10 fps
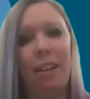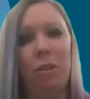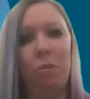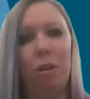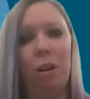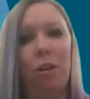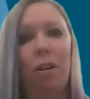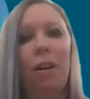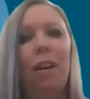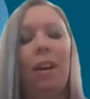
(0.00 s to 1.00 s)
You are
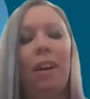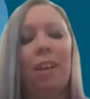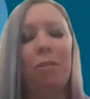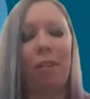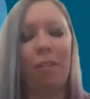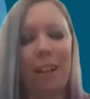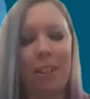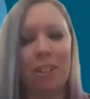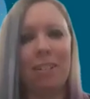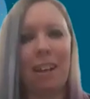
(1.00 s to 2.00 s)
a
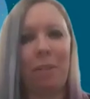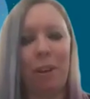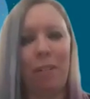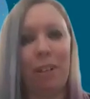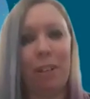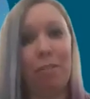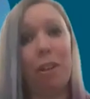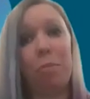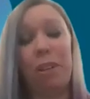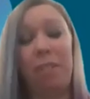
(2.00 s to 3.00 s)
legend, and we are
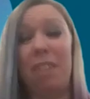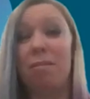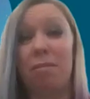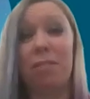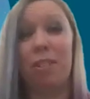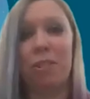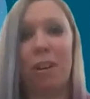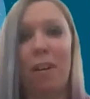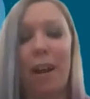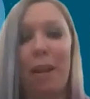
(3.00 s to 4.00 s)
incredibly grateful for your
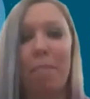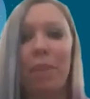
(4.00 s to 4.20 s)
time.